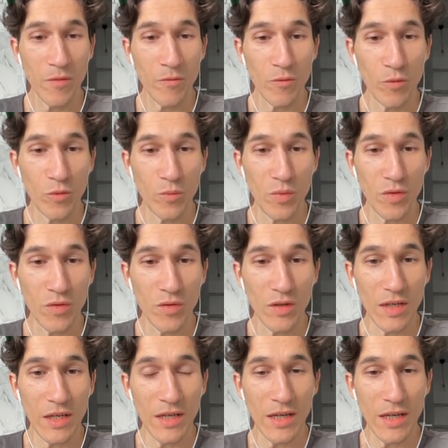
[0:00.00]
Would be
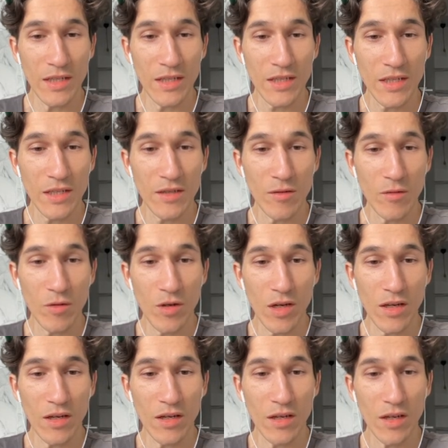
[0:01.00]
really nice.
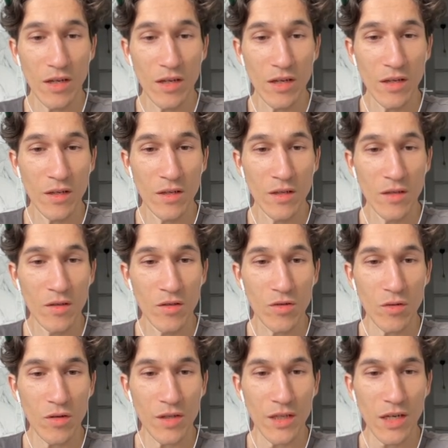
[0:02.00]
Okay.
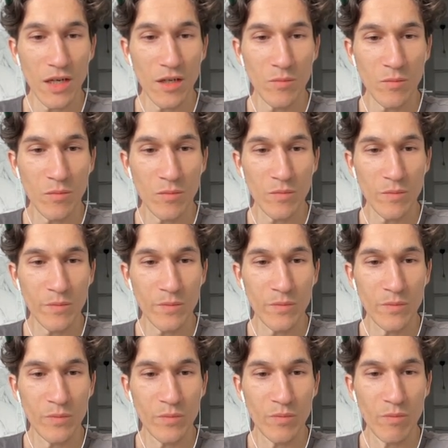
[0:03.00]
So I think I'm
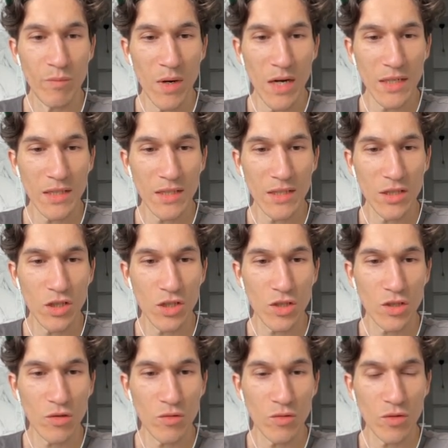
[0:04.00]
might
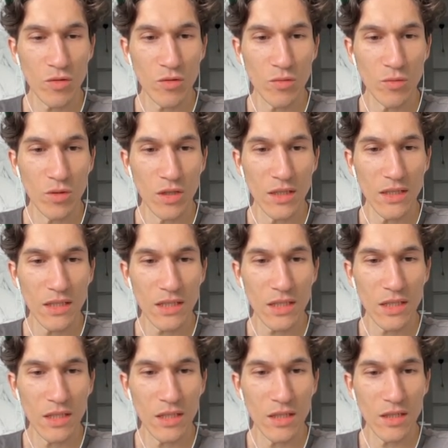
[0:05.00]
just gonna do
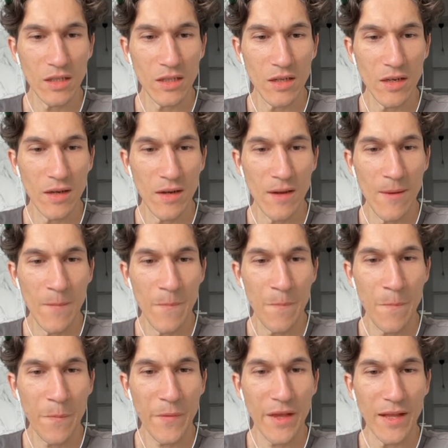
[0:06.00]
this,
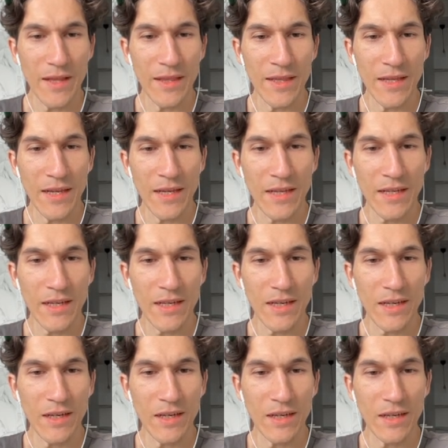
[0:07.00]
and then
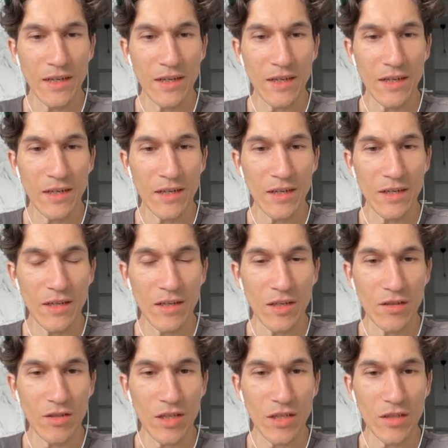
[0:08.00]
uh, yeah,
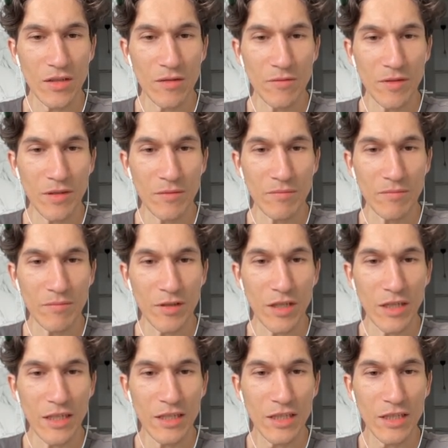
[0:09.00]
take something
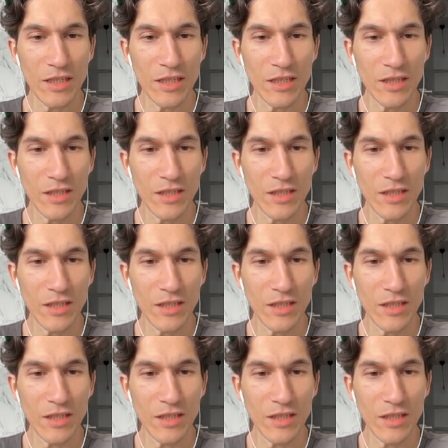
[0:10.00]
this,